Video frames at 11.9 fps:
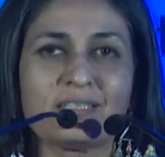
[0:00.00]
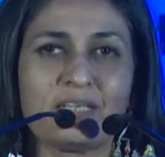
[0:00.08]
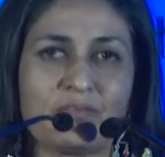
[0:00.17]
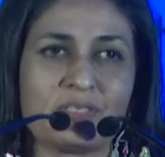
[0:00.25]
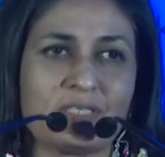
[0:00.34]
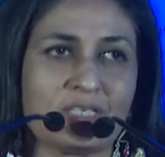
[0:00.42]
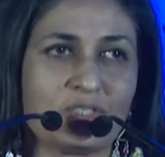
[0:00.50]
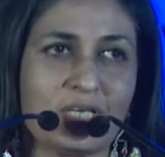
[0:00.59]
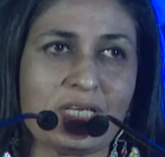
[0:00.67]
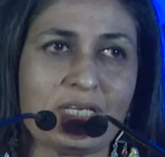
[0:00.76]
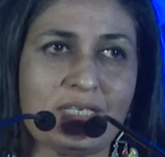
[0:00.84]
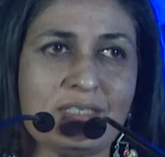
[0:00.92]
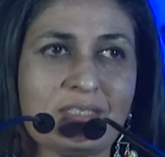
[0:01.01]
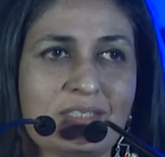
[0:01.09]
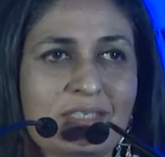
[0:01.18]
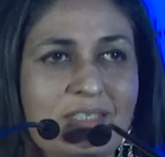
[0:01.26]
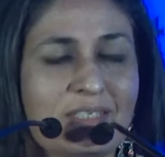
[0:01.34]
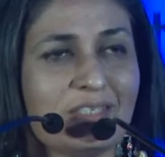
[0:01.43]
there is a
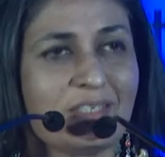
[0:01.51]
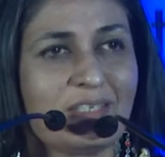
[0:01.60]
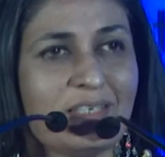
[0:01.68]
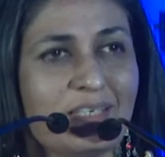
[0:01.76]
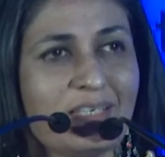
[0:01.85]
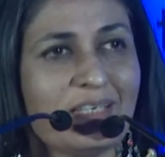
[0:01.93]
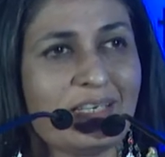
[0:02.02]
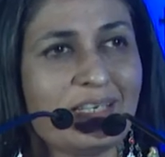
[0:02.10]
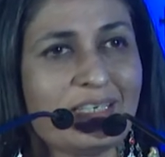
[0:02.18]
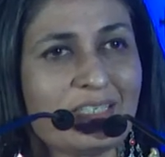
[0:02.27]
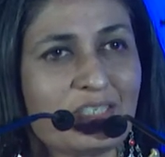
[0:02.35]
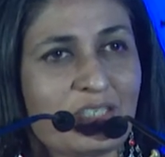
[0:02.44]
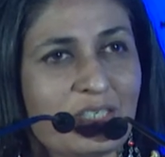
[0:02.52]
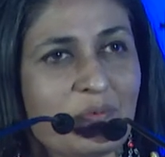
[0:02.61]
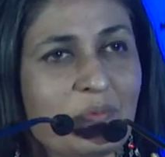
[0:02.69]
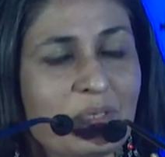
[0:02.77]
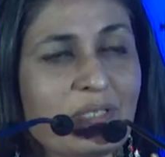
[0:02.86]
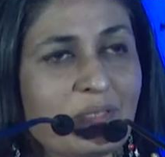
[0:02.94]
change, she
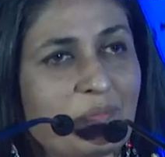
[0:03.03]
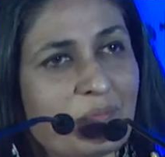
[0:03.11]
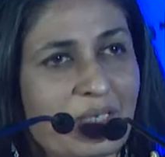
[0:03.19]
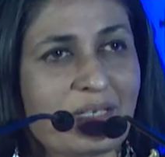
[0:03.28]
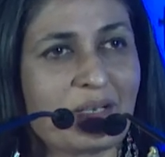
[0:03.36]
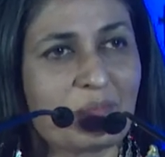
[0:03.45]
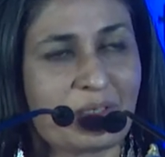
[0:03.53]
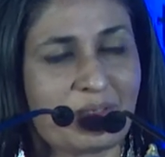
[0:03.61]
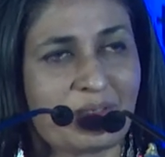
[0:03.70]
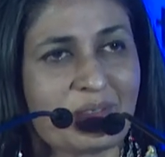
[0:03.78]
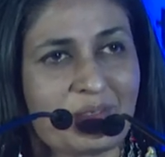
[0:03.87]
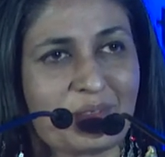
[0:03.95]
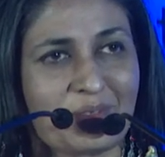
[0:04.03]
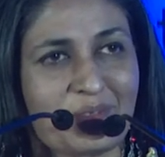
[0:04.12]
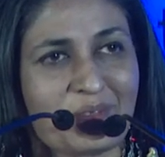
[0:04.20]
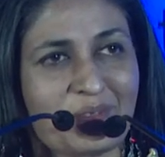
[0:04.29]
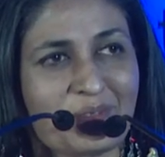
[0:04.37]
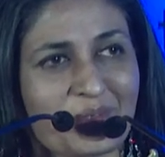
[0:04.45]
will become a
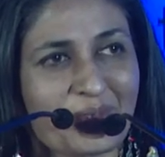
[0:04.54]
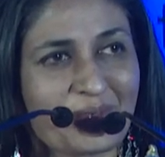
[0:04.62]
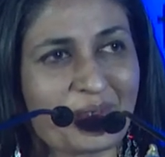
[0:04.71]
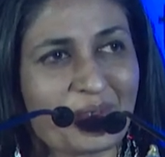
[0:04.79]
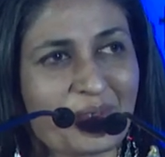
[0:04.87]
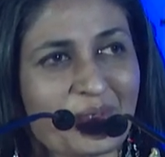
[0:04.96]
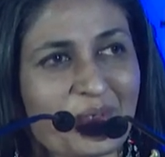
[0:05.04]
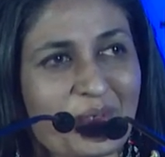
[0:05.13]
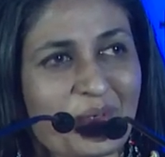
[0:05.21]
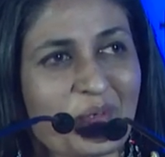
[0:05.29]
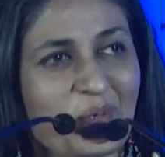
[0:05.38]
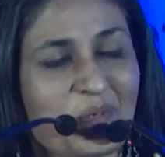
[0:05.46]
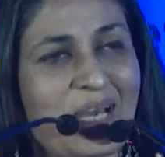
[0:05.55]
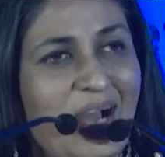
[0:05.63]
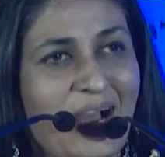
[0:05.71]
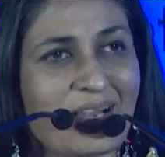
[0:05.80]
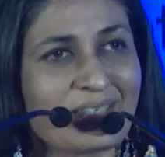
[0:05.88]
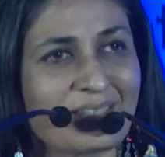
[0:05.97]
good
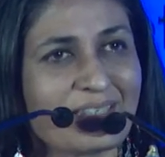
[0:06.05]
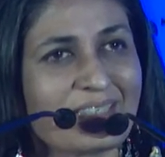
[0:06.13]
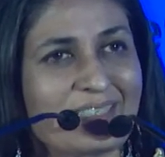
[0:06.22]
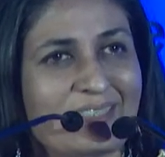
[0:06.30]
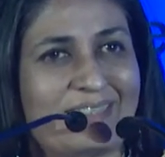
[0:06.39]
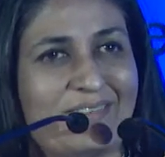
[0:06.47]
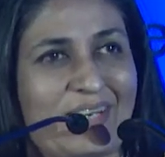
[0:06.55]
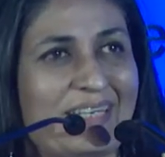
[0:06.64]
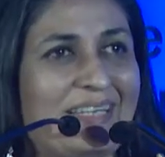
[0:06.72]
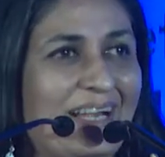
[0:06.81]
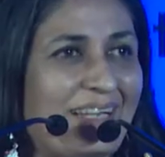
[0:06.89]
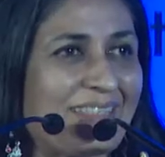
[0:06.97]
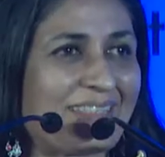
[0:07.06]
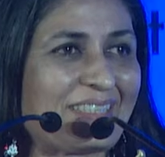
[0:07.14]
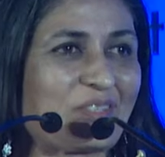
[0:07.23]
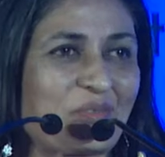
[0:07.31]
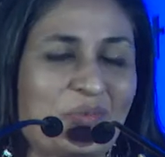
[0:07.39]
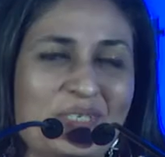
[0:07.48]
artist, a great
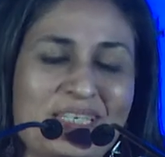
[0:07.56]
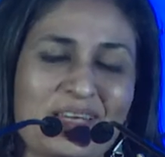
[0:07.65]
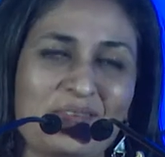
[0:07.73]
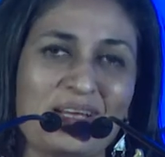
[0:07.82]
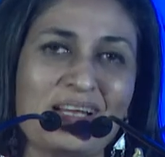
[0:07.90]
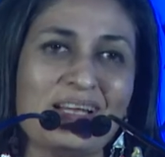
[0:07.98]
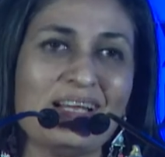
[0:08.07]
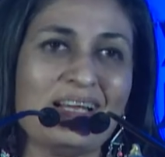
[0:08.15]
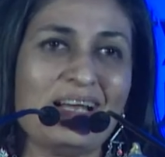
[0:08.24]
artist or whatever.